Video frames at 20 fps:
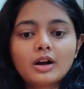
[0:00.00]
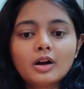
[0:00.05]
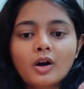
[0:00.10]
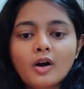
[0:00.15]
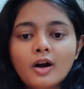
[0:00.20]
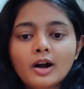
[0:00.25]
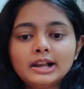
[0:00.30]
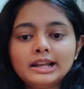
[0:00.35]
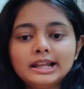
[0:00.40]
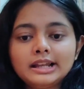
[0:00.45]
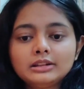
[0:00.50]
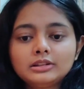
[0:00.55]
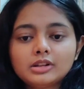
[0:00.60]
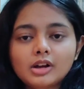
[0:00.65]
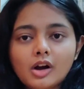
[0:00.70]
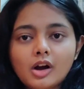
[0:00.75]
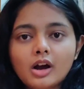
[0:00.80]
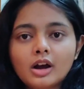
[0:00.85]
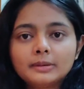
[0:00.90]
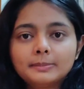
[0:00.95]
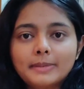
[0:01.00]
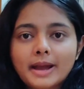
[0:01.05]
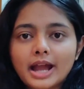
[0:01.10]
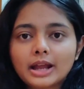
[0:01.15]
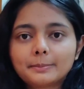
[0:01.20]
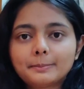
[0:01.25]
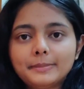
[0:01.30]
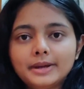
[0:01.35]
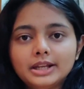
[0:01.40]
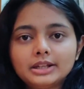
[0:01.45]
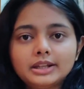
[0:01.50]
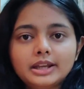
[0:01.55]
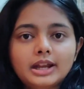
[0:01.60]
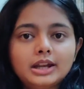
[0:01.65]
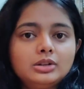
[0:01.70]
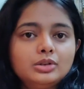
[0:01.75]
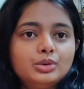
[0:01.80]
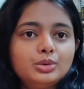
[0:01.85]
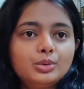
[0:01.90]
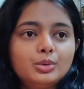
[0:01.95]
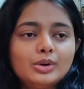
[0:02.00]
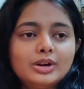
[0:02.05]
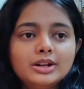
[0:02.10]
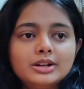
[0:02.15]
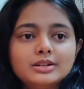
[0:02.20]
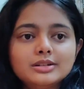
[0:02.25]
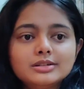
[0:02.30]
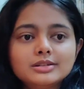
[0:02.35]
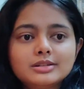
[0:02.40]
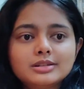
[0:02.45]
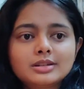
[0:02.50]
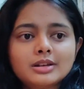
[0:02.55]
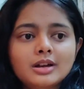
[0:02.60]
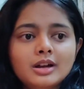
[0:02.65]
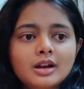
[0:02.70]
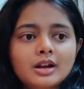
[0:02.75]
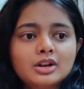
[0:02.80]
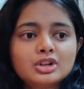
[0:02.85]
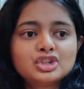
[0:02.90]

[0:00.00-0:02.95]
all I thought Batman can do is